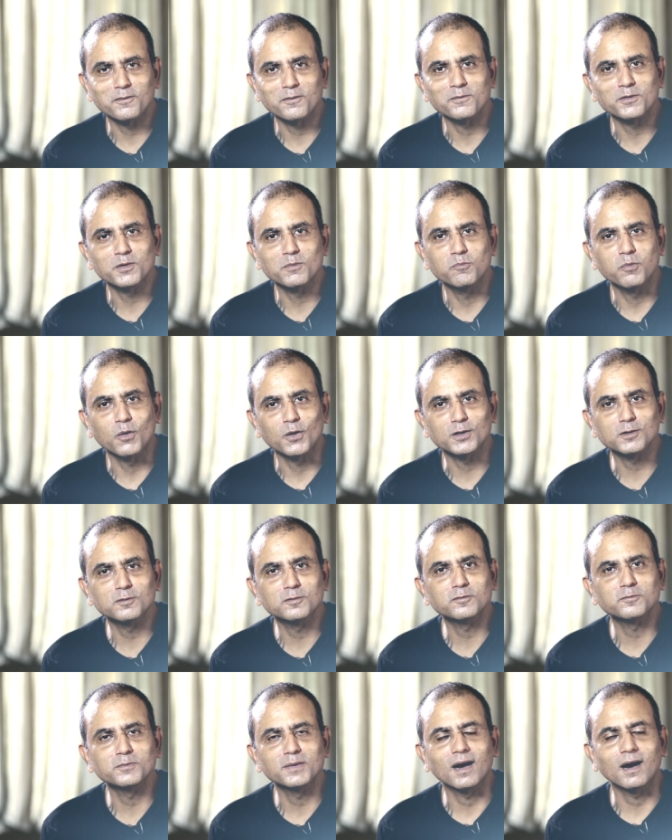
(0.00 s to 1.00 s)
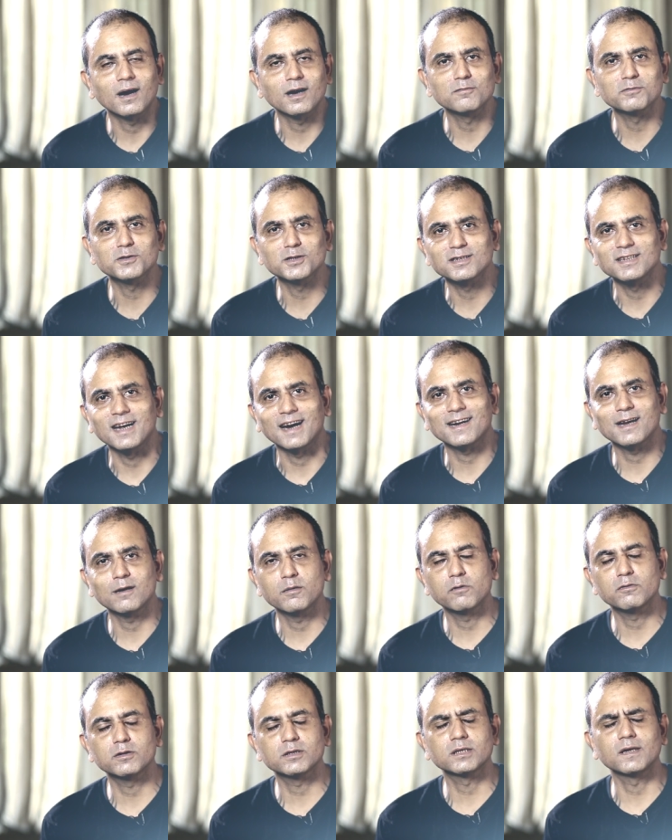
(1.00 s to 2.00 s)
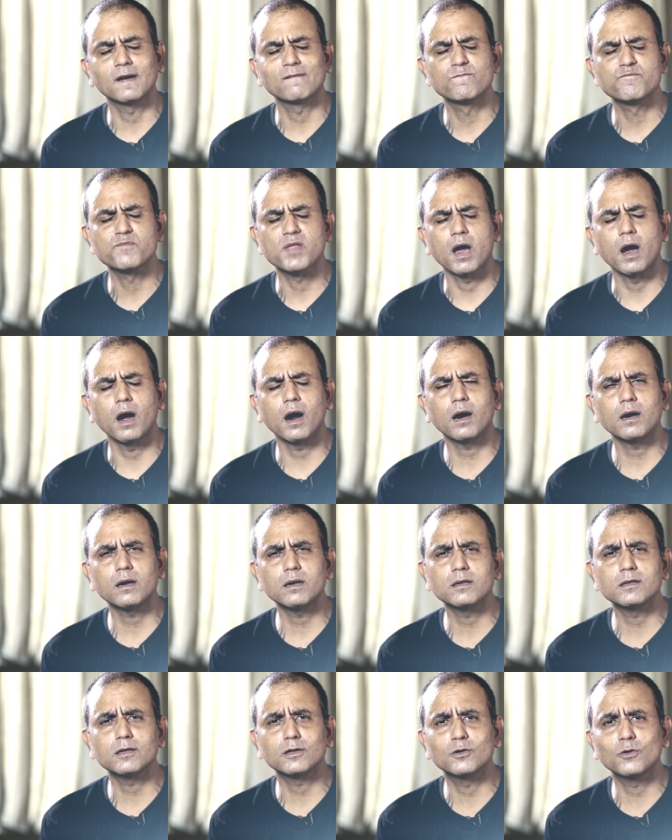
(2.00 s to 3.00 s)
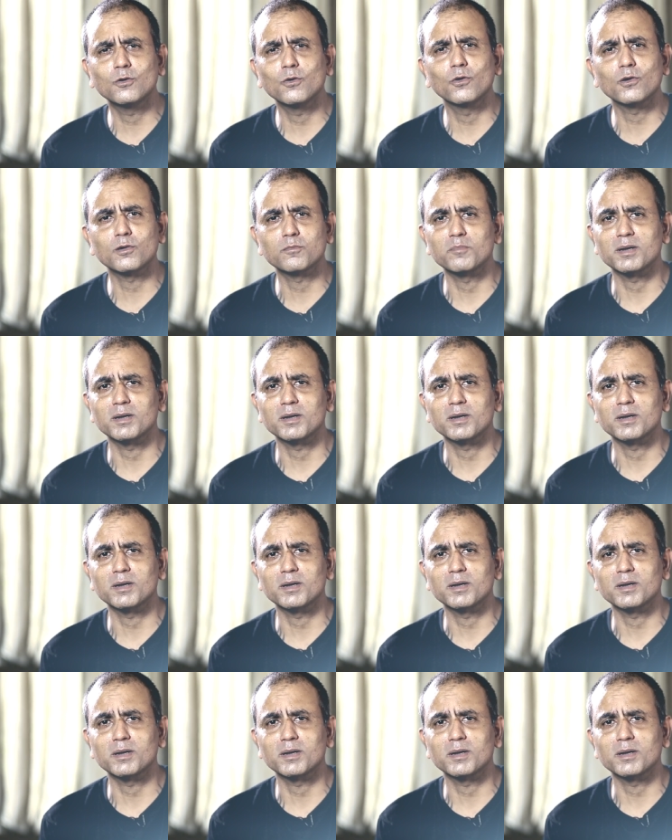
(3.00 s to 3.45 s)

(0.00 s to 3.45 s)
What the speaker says: it from the bottom of my heart because that time I was a hardcore